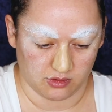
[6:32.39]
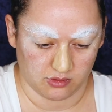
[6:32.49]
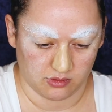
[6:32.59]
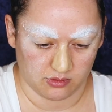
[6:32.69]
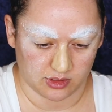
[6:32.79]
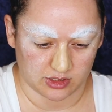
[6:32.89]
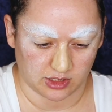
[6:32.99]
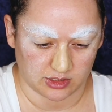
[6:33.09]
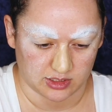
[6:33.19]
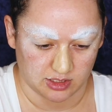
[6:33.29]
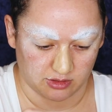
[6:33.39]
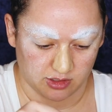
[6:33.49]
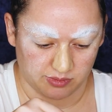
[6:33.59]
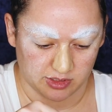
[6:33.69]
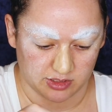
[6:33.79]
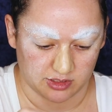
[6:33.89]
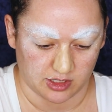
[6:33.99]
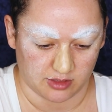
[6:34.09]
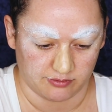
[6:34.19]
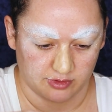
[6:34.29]
Ooh, it's like syrup, it's
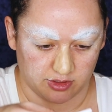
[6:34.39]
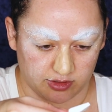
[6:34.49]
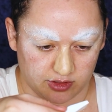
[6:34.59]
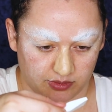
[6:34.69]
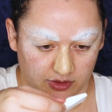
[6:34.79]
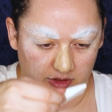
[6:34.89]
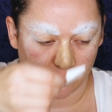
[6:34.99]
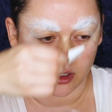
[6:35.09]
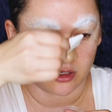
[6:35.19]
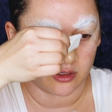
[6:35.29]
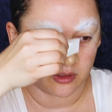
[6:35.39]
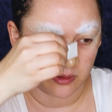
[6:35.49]
not fun to put on.